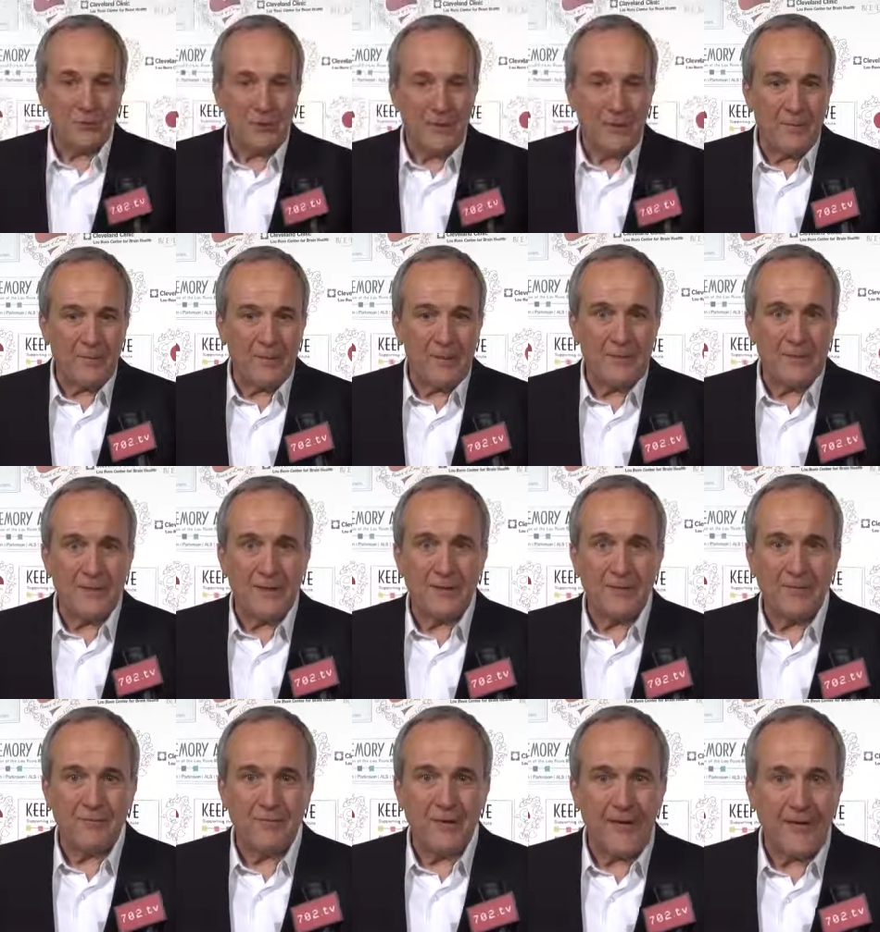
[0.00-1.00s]
dream is
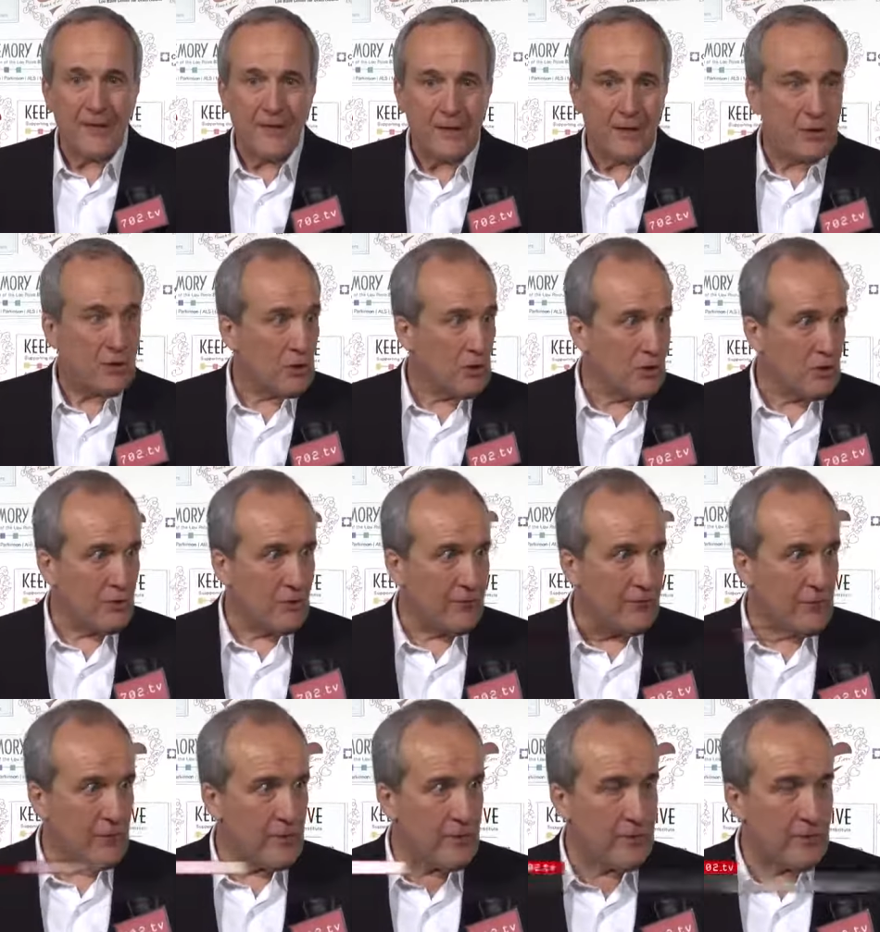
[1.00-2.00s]
uh, finding a cure
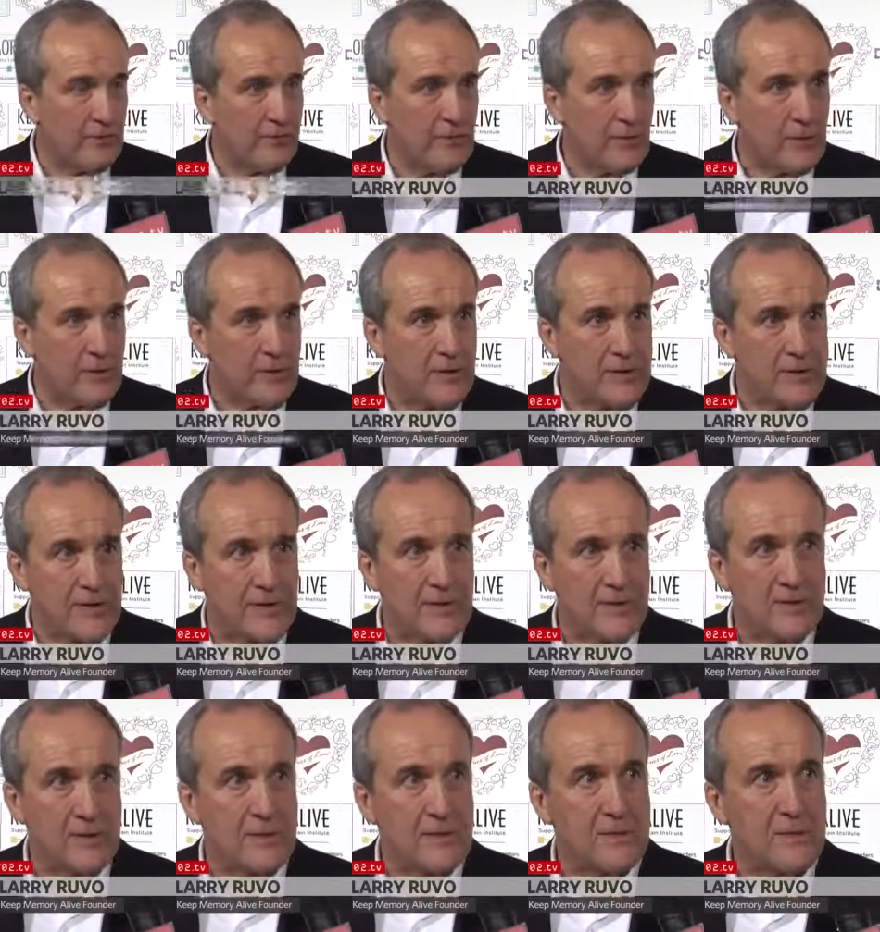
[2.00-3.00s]
for the for the
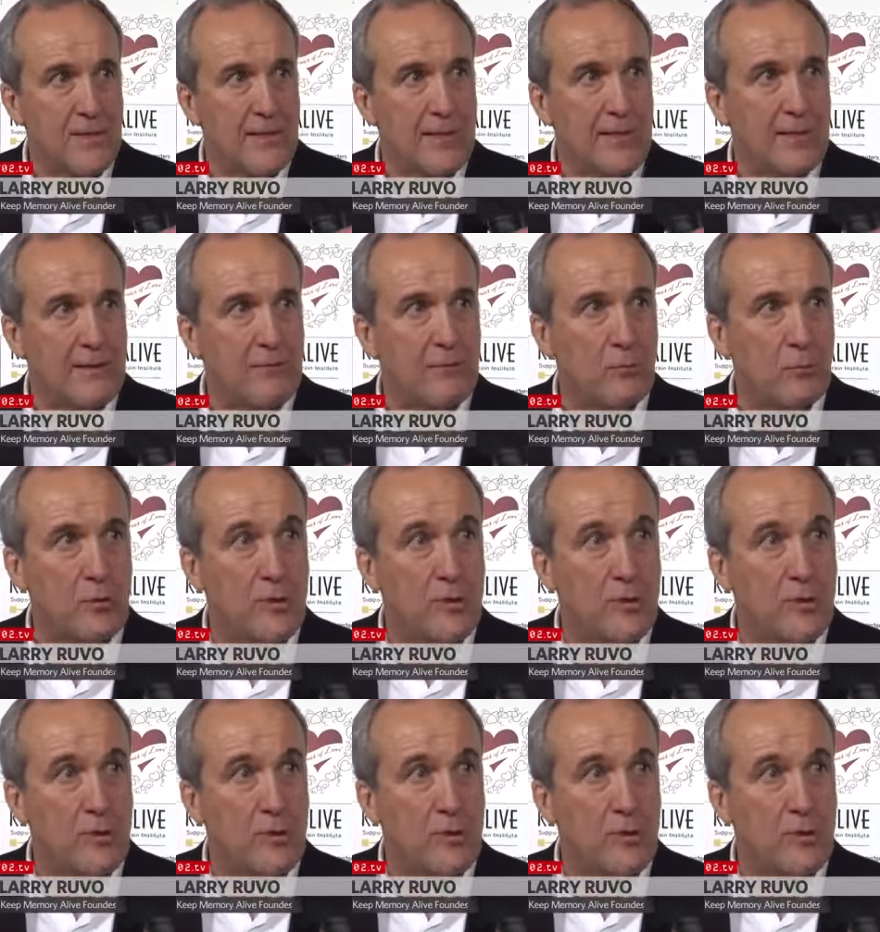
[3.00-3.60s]
diseases, and I,